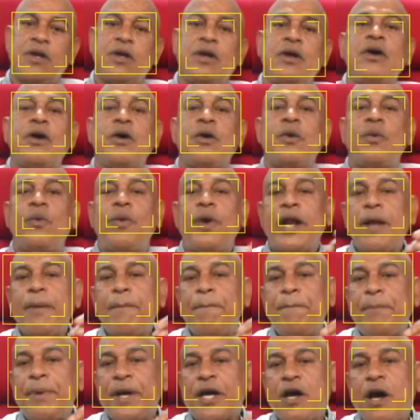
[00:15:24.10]
What them
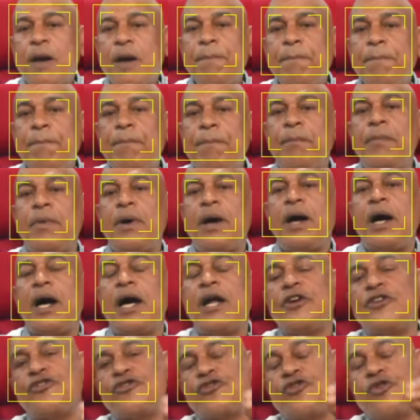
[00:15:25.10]
pick up
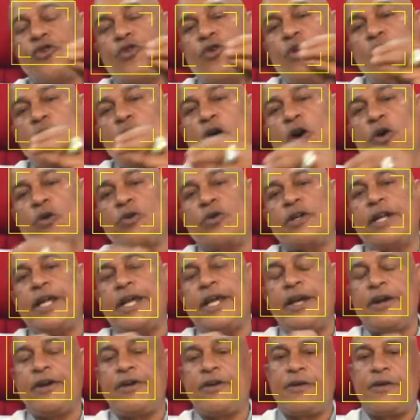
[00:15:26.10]
and throw out there.